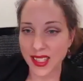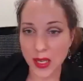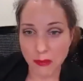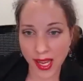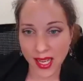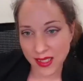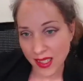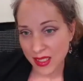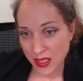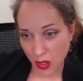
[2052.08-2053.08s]
it might
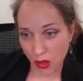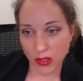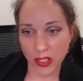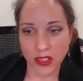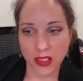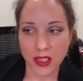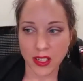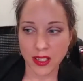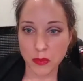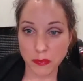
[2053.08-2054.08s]
solve your
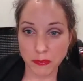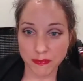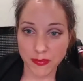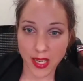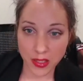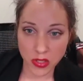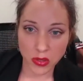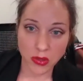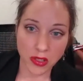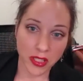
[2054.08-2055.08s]

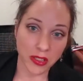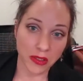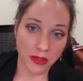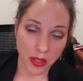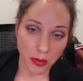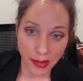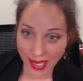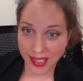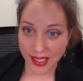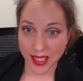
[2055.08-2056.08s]
issue or your
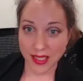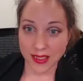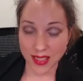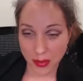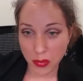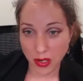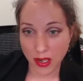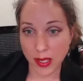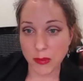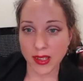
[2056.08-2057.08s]
pain in the
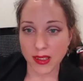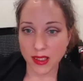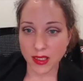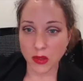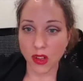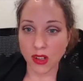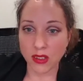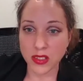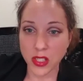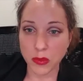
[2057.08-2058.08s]
temporary, but
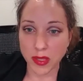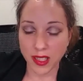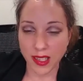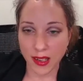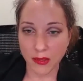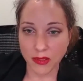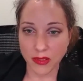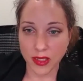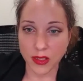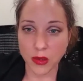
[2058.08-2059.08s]
long term it could have
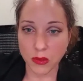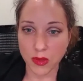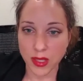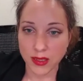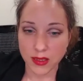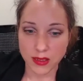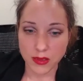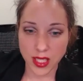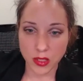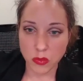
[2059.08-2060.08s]

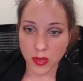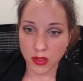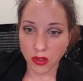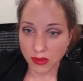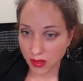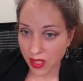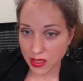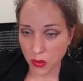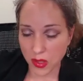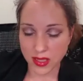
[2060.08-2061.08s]
detrimental
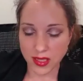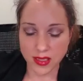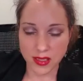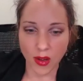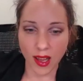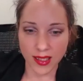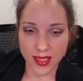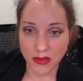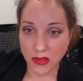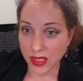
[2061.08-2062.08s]
consequences. So I
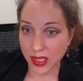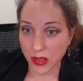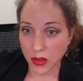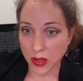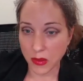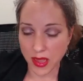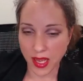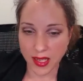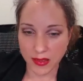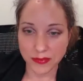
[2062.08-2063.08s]
definitely agree with
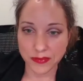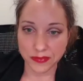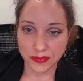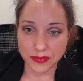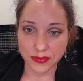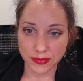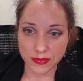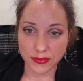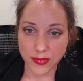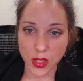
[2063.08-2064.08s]
that.
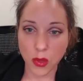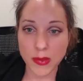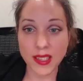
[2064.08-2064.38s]
You want to